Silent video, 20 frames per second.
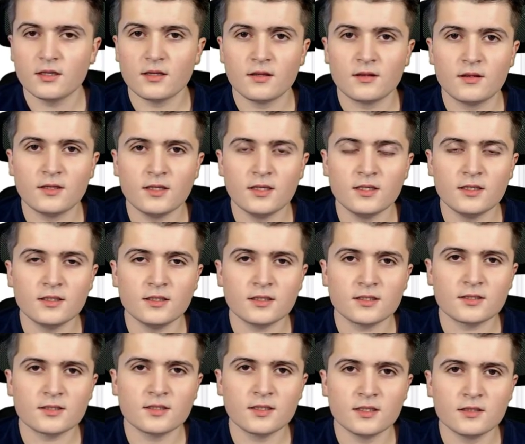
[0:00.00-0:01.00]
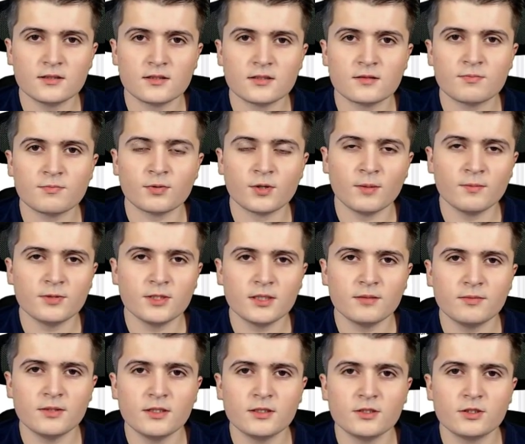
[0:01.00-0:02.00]
the ETS6 is
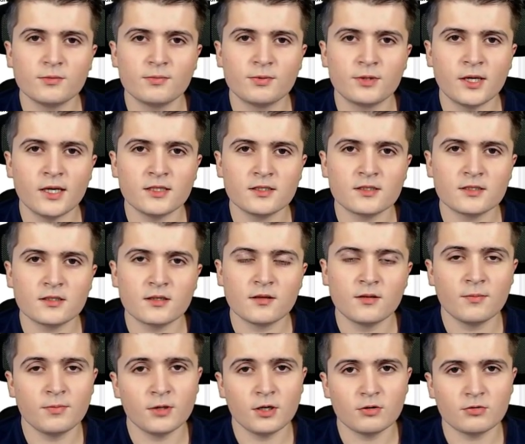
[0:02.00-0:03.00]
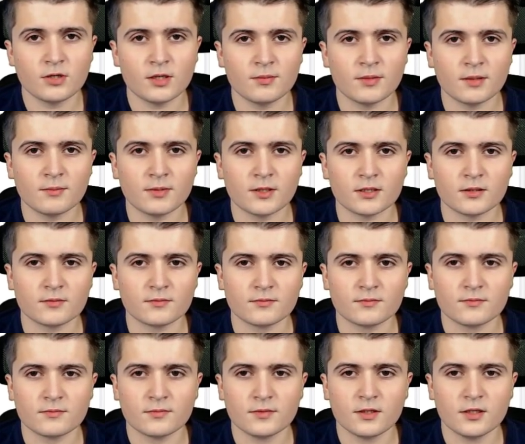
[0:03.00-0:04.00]
prompting me to press the programming button.
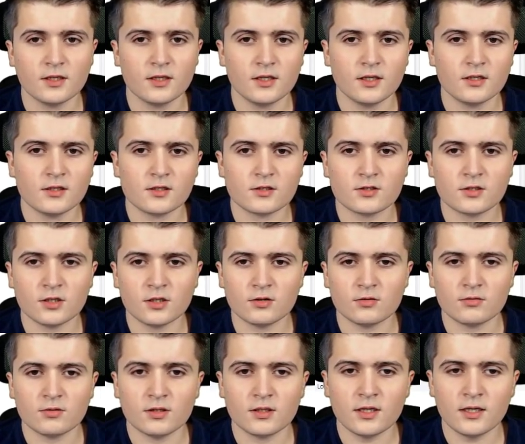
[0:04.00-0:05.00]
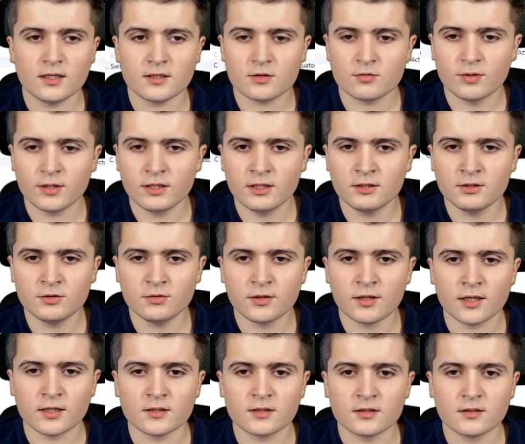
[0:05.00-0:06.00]
So let us quickly do
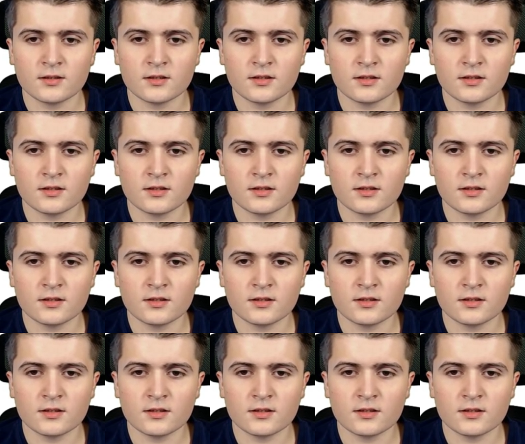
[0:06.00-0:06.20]
that.